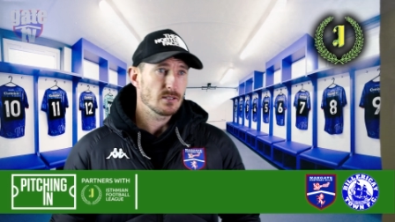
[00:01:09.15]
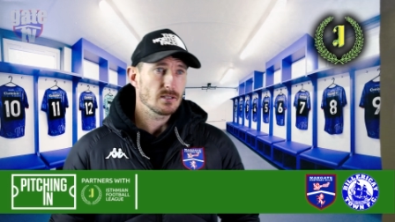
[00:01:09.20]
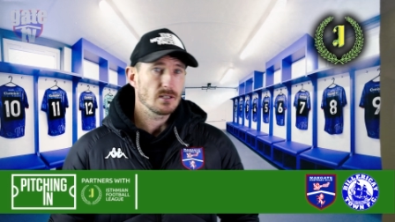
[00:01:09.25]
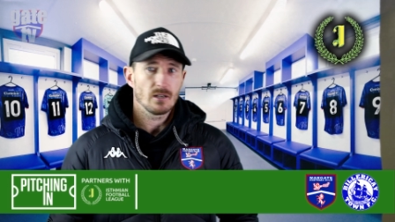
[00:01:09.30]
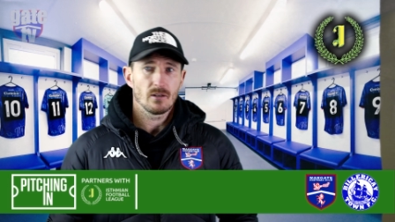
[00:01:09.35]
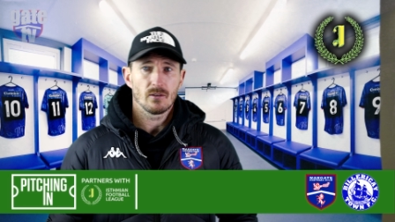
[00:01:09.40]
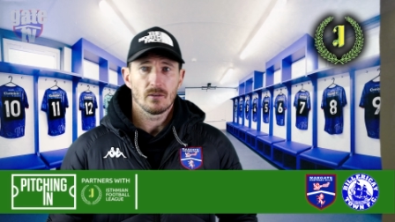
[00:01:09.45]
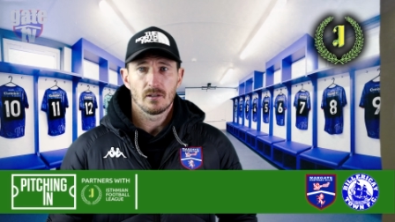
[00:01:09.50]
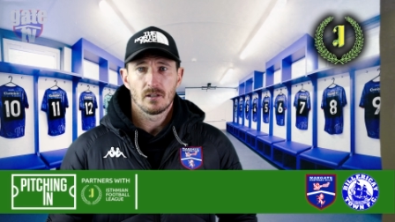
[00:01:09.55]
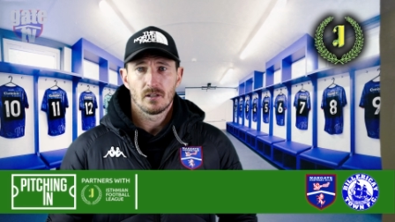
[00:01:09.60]

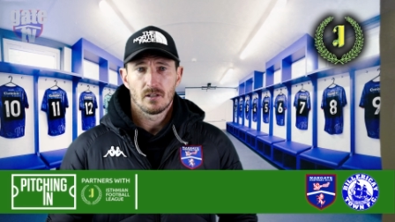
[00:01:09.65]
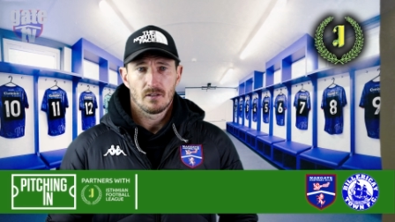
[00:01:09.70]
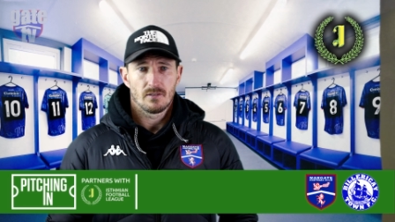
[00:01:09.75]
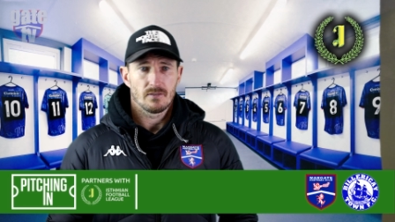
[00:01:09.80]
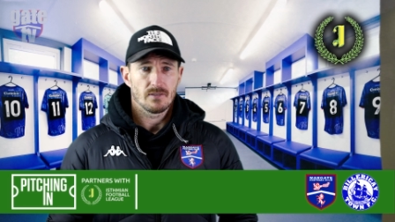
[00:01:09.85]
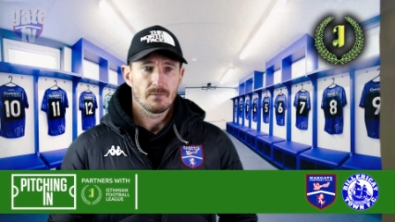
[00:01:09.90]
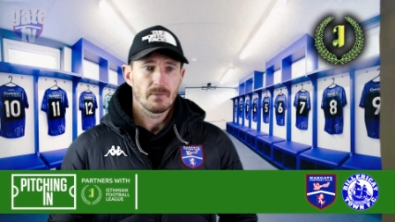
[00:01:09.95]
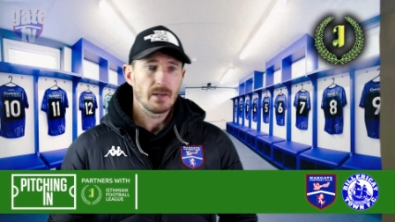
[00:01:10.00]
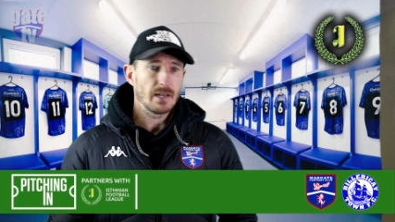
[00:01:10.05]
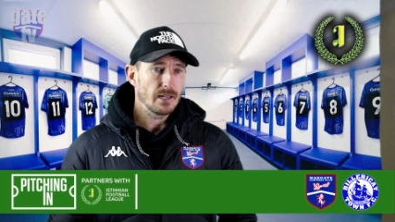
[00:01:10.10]
So
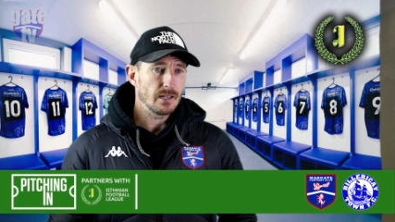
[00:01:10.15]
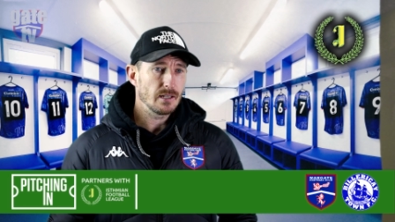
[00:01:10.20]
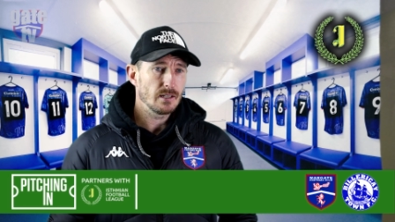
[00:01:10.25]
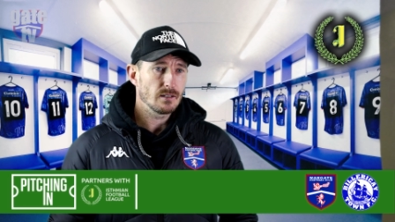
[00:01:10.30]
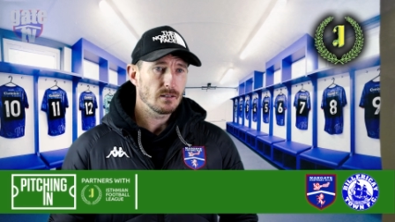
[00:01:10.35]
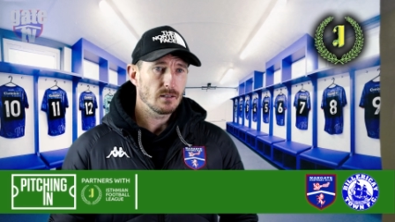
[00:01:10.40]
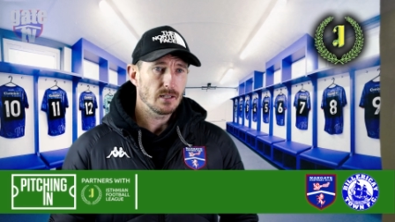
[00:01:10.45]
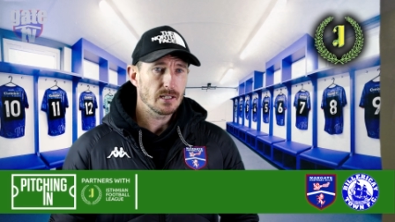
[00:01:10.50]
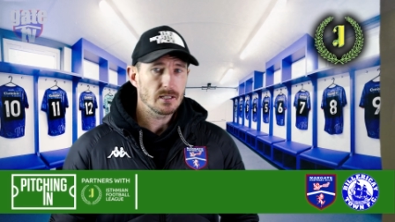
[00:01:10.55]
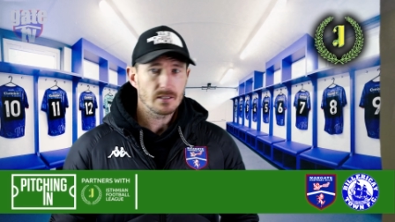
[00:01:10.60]
for
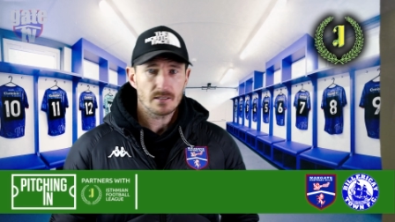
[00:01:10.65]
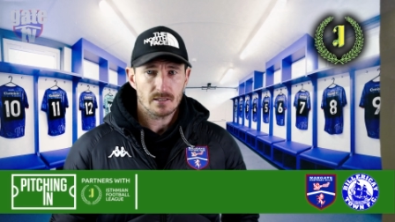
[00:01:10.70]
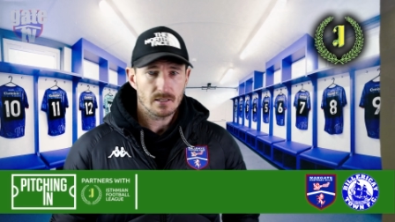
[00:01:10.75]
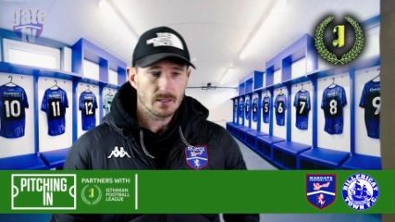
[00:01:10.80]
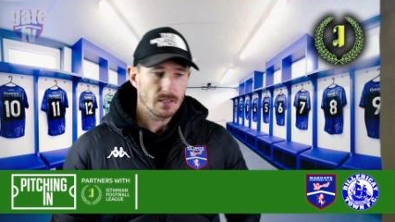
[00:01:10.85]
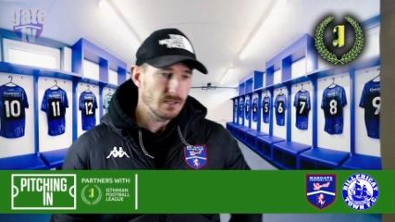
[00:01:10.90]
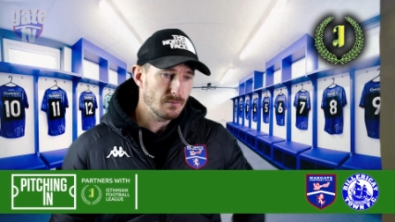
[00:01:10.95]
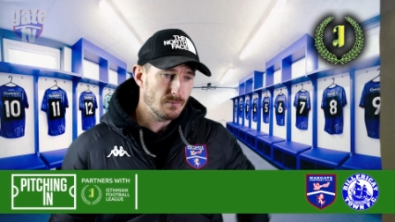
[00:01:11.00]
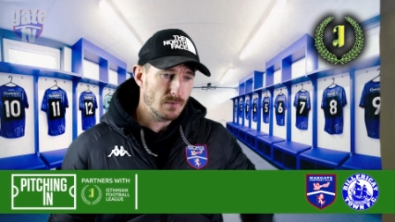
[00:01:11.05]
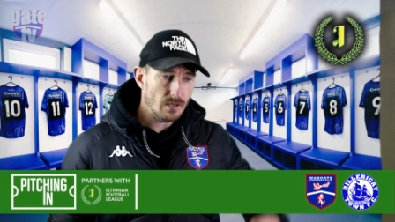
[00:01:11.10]
me,
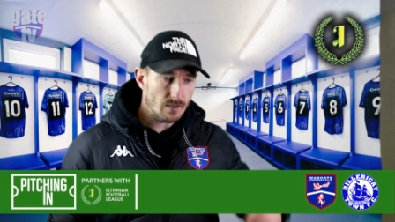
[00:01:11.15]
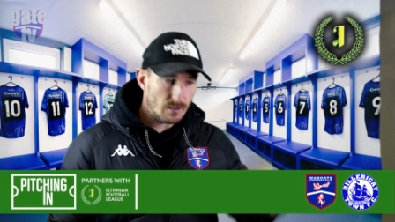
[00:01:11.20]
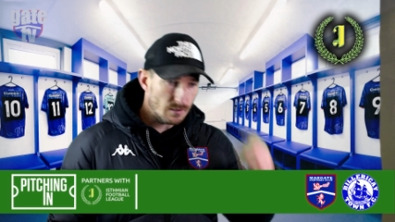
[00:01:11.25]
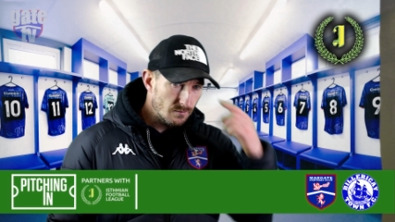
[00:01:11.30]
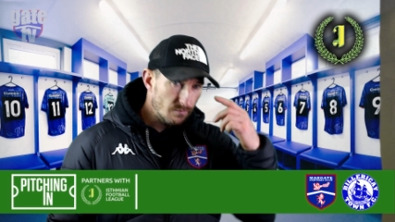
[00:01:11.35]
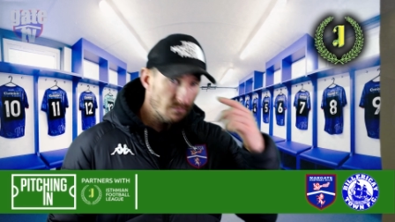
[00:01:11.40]
instantly, my,